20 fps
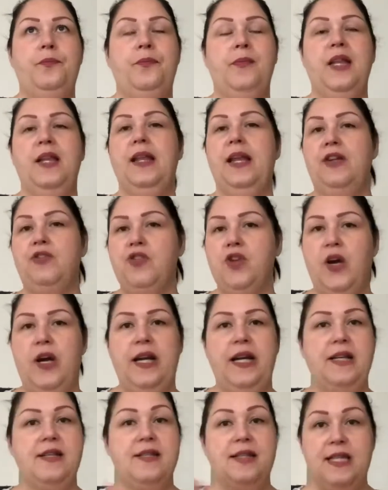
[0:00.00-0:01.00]

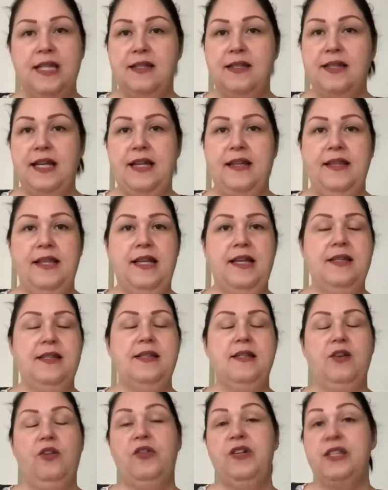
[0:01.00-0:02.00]
electronics, things like
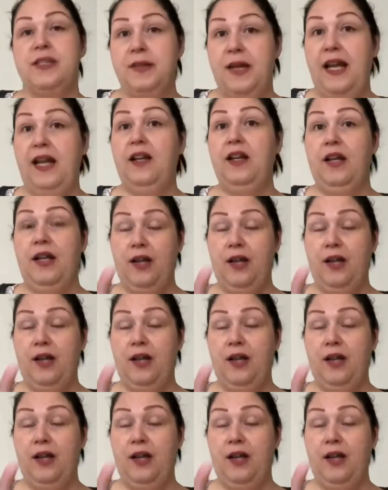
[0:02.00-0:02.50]
this, and